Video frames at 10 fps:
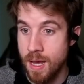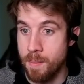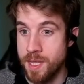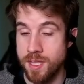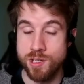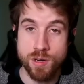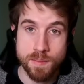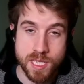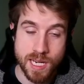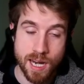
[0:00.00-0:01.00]
But then the
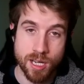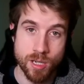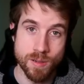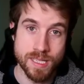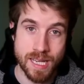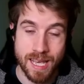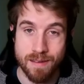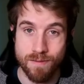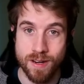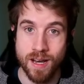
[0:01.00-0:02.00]
dream scenario is
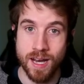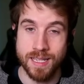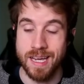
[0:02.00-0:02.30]
Infinite.